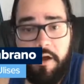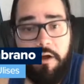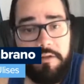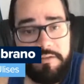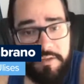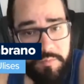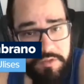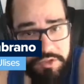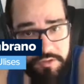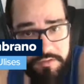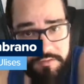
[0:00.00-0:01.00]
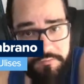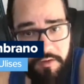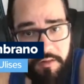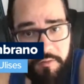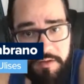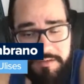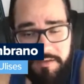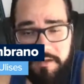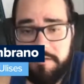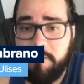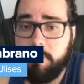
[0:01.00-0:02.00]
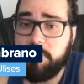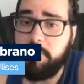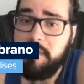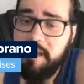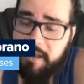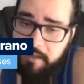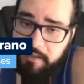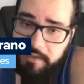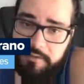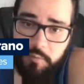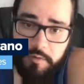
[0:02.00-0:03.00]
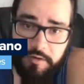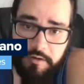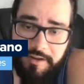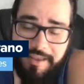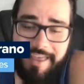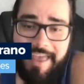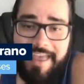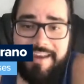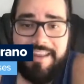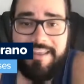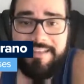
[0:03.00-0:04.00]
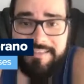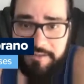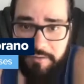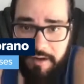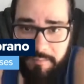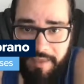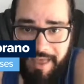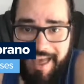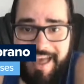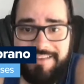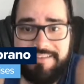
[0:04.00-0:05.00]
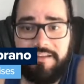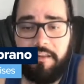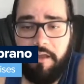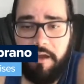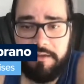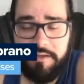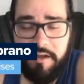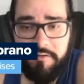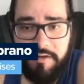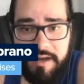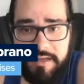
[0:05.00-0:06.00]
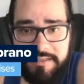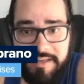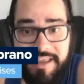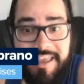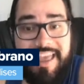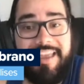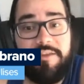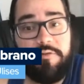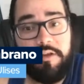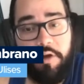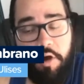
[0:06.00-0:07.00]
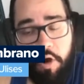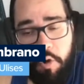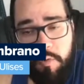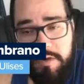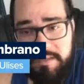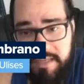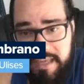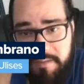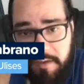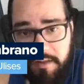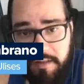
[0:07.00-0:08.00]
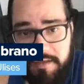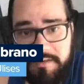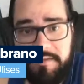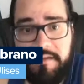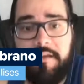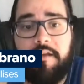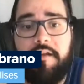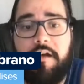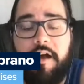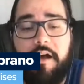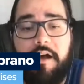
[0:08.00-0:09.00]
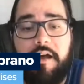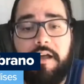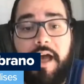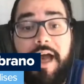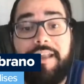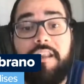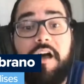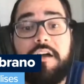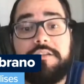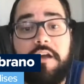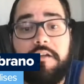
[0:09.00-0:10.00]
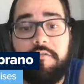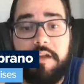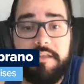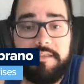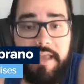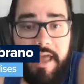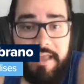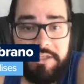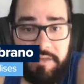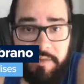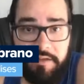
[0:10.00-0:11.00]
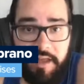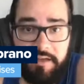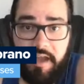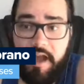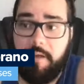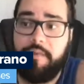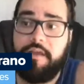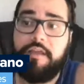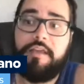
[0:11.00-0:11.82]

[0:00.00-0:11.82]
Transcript: Also, be sure to follow us on social media like Twitter and Instagram at Locked On Rays. And you can always email us at lockedonrays@gmail.com.